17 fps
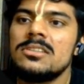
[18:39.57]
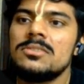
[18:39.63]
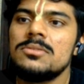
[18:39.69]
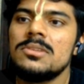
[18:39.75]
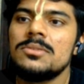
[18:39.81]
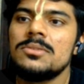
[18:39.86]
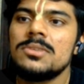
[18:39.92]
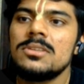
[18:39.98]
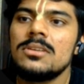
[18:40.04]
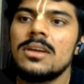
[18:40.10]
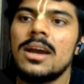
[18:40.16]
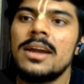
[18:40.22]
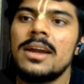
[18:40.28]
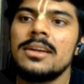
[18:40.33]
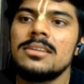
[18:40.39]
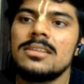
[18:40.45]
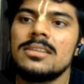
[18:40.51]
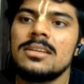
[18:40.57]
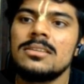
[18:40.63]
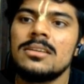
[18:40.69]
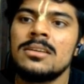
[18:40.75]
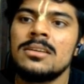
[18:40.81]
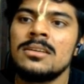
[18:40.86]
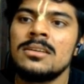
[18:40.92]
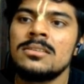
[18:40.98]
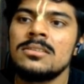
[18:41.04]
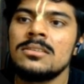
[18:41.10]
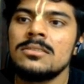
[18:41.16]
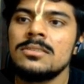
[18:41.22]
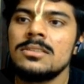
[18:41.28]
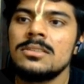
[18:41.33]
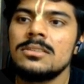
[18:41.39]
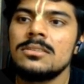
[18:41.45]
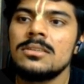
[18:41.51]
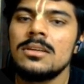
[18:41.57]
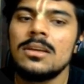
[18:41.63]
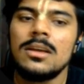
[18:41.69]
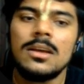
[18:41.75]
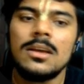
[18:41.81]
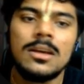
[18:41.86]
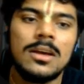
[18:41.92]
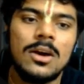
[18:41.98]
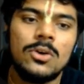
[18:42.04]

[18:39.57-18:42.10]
version is V1, kindly service.